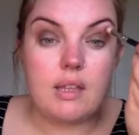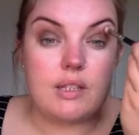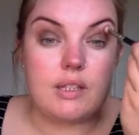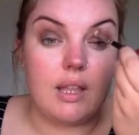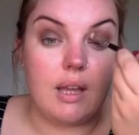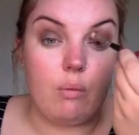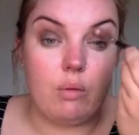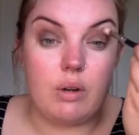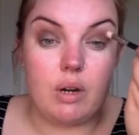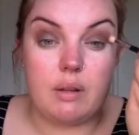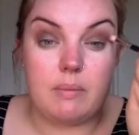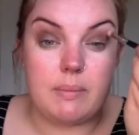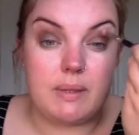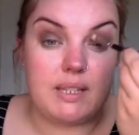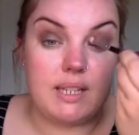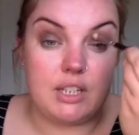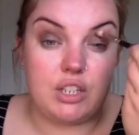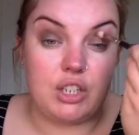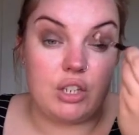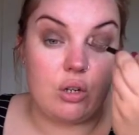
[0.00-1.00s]
that would I would
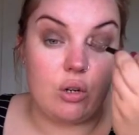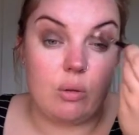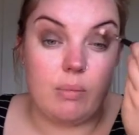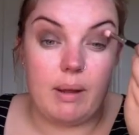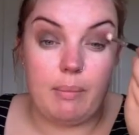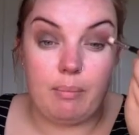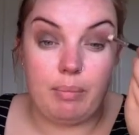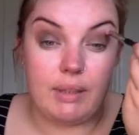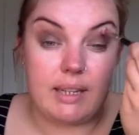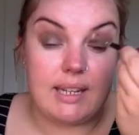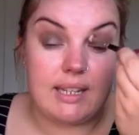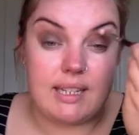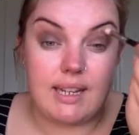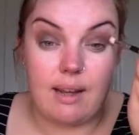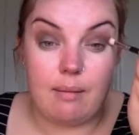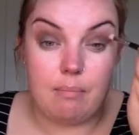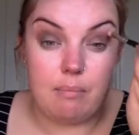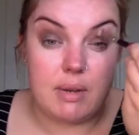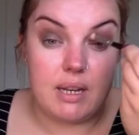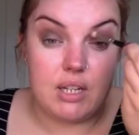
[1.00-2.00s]
essentially call my blend
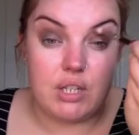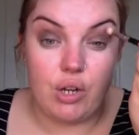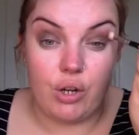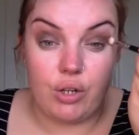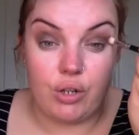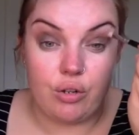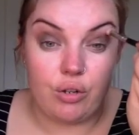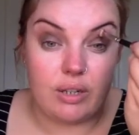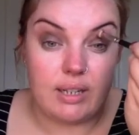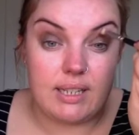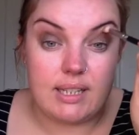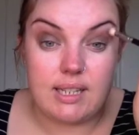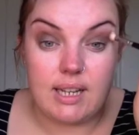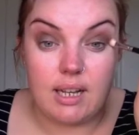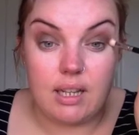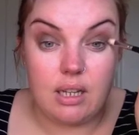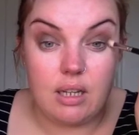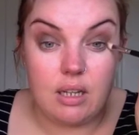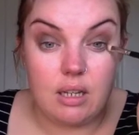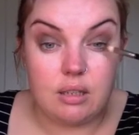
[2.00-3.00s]
out mid-tone crease
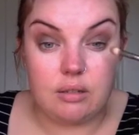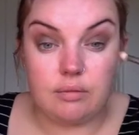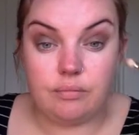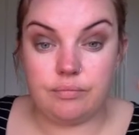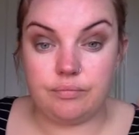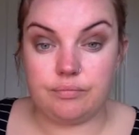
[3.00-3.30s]
colour.